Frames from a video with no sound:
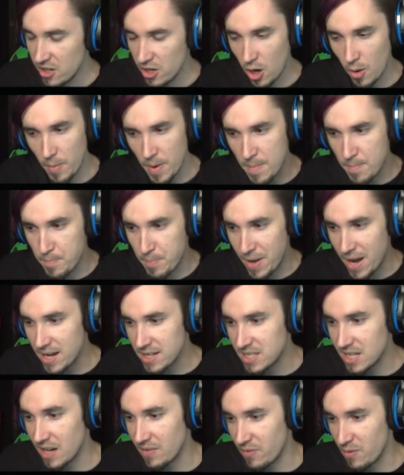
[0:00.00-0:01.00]
You owe me
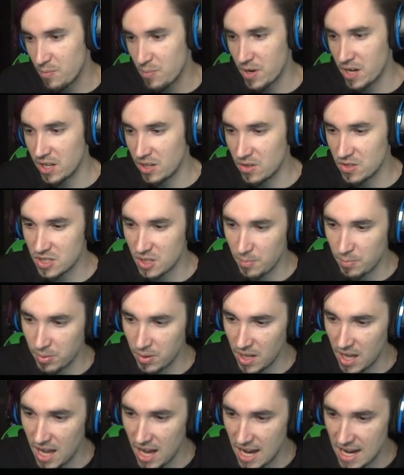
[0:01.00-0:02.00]
big time for bringing those
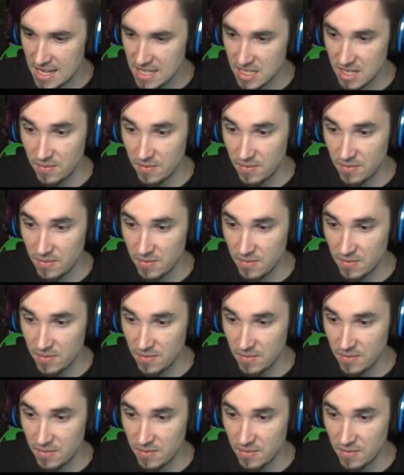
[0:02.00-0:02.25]
supplies,